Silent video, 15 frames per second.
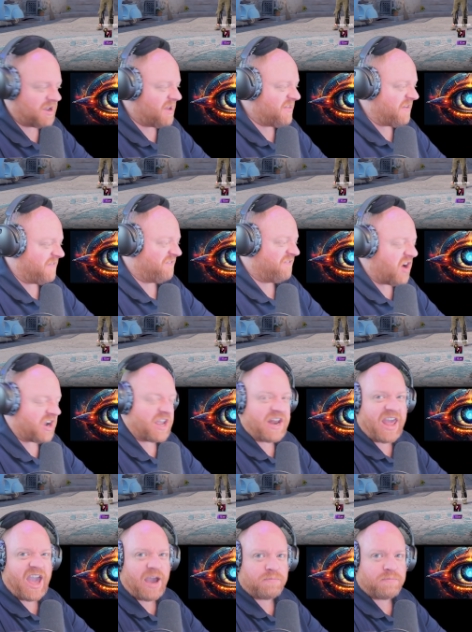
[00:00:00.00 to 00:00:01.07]
The fucking
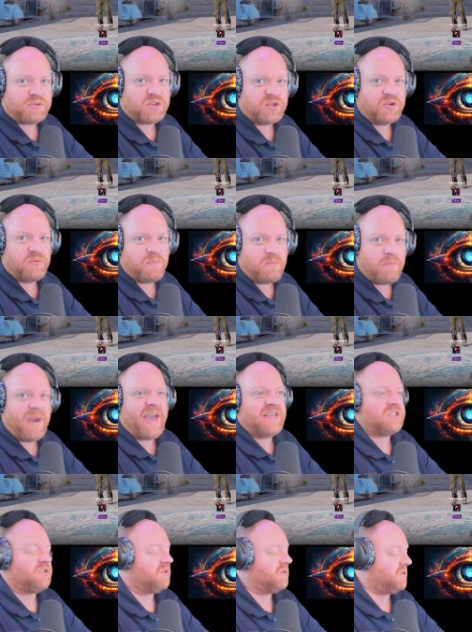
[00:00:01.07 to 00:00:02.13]
absolute
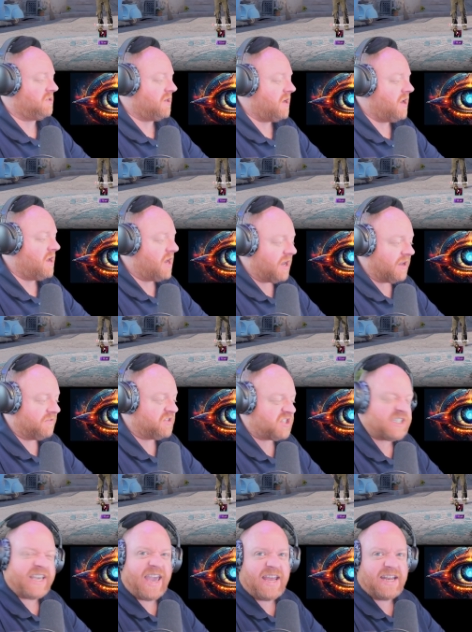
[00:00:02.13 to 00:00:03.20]
masters of
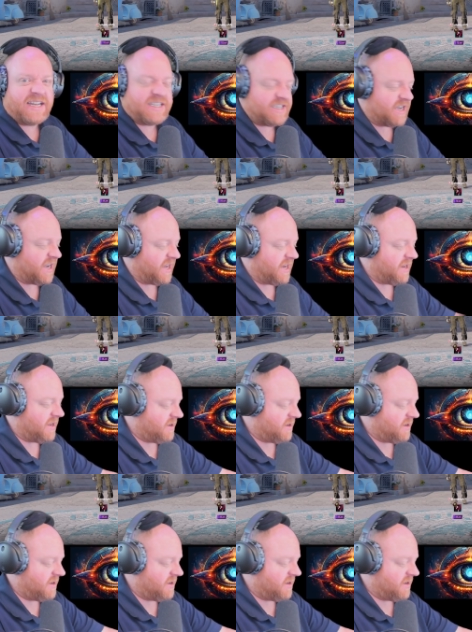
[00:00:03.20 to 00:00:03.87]
skate design.